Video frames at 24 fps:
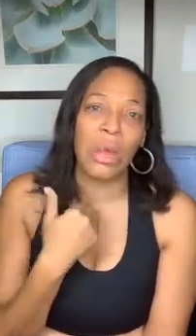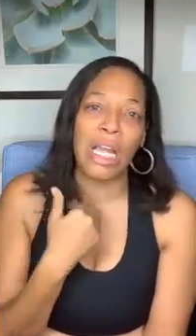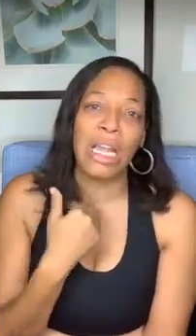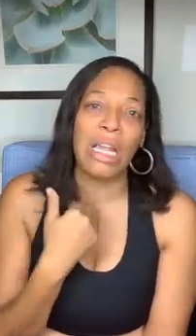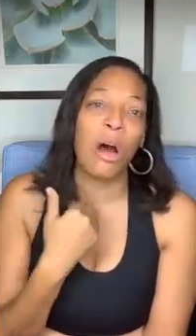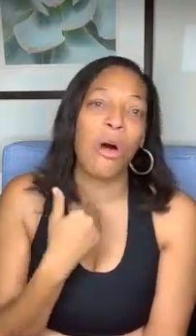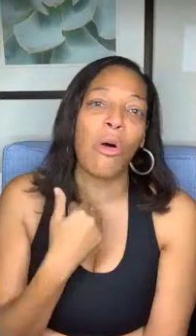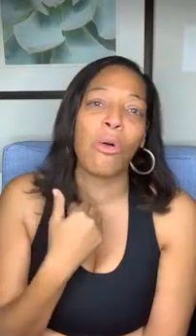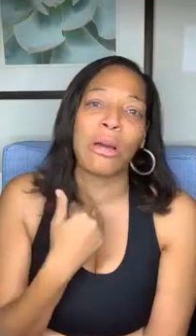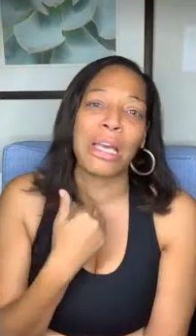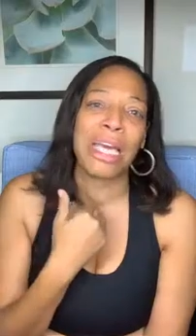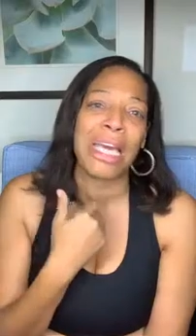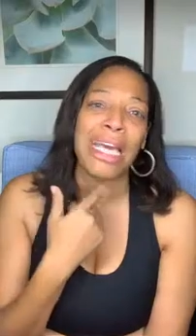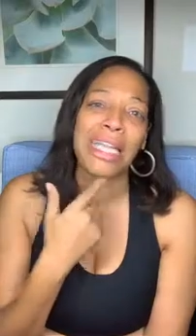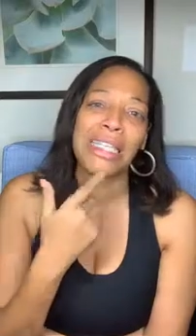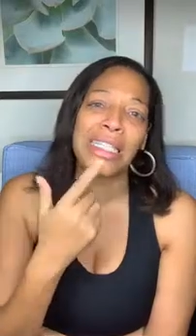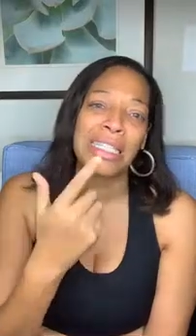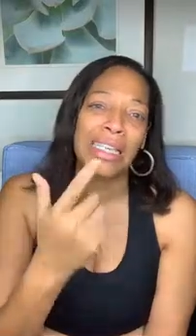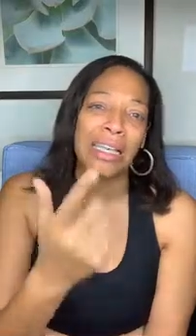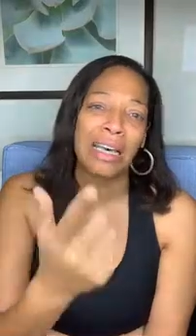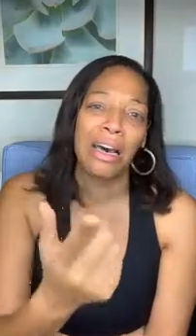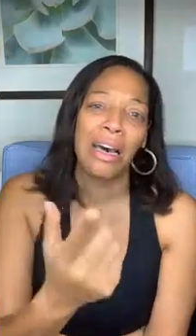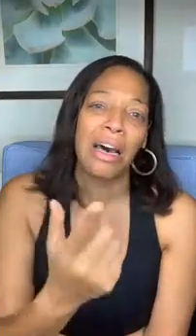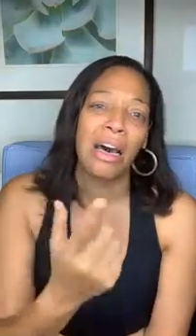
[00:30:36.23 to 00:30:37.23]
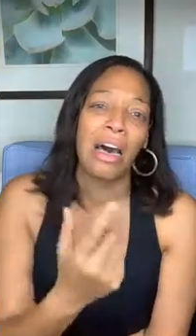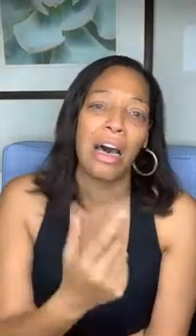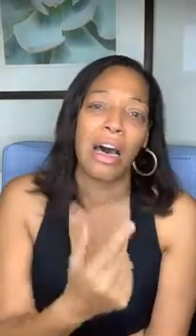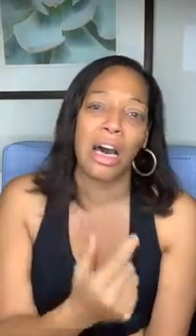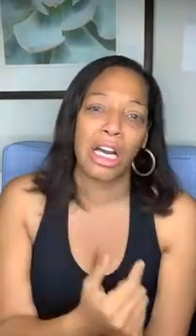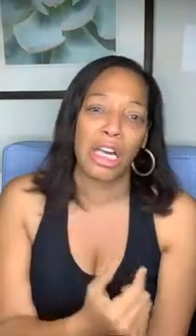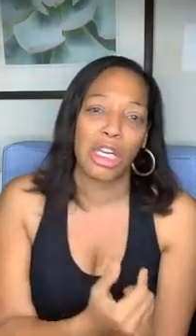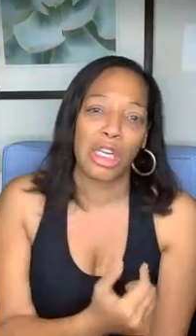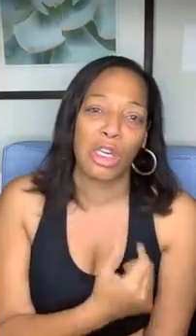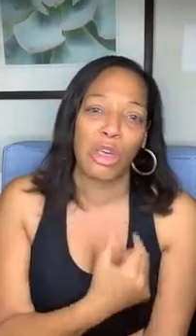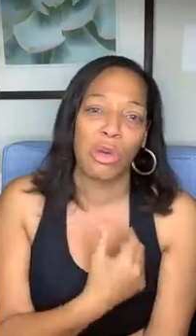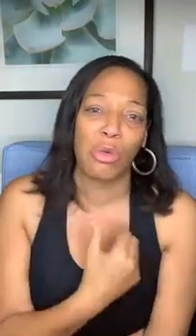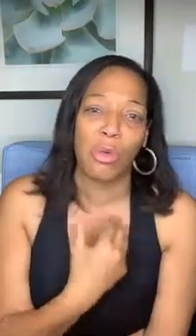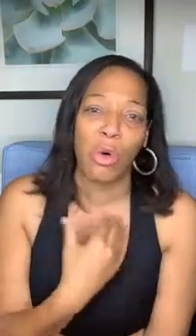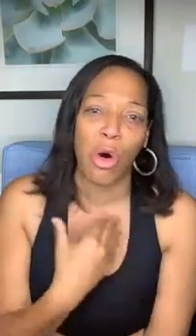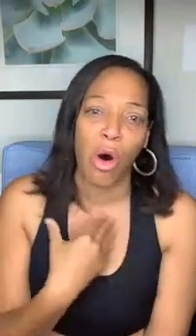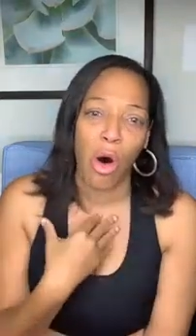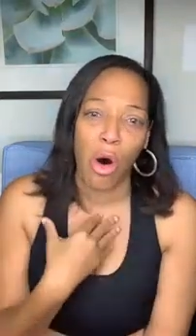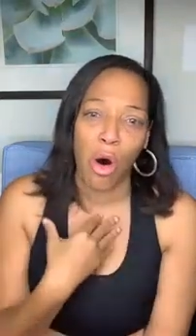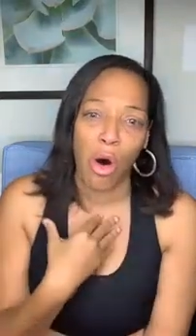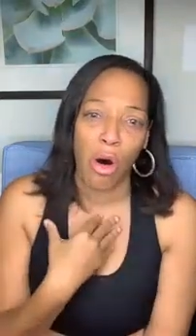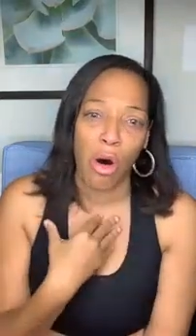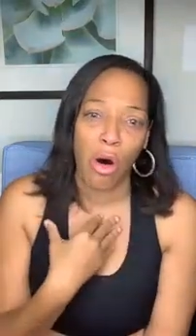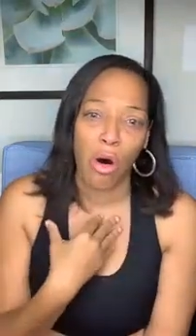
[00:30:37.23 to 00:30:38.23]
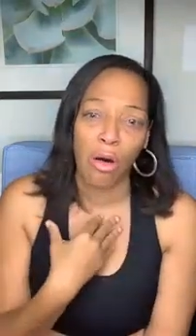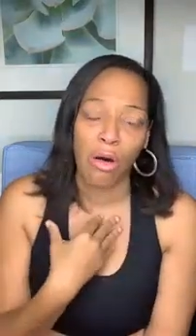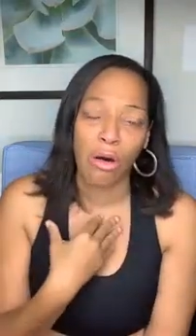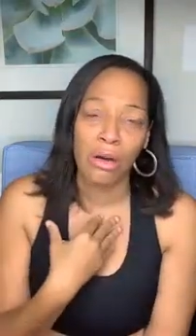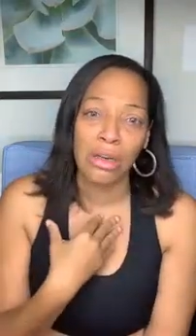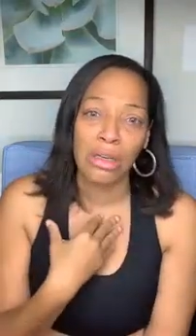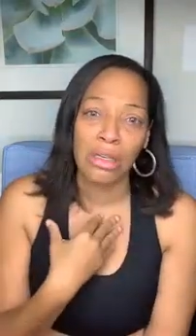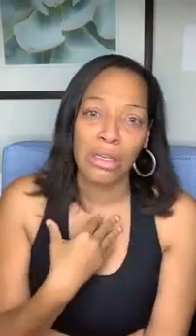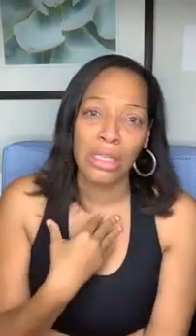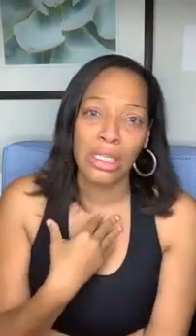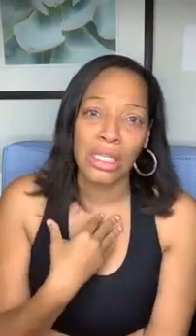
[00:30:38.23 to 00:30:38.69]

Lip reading: don't get to hug you all.